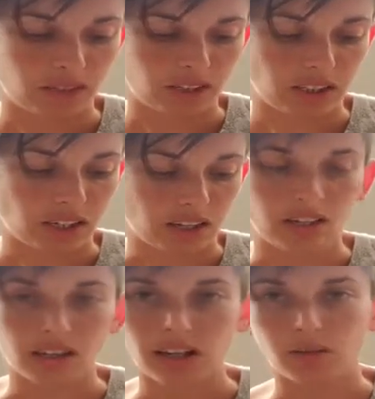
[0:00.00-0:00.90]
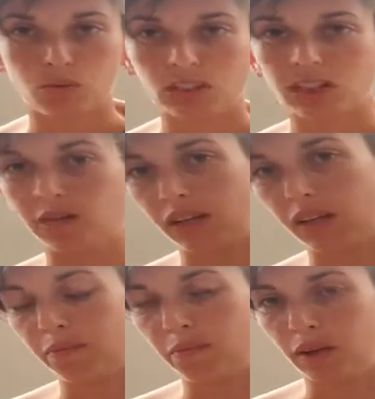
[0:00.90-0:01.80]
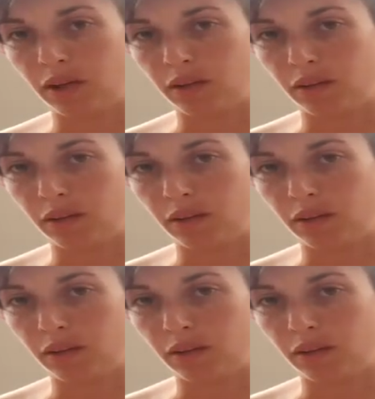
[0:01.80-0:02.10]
Yeah, I would keep that in my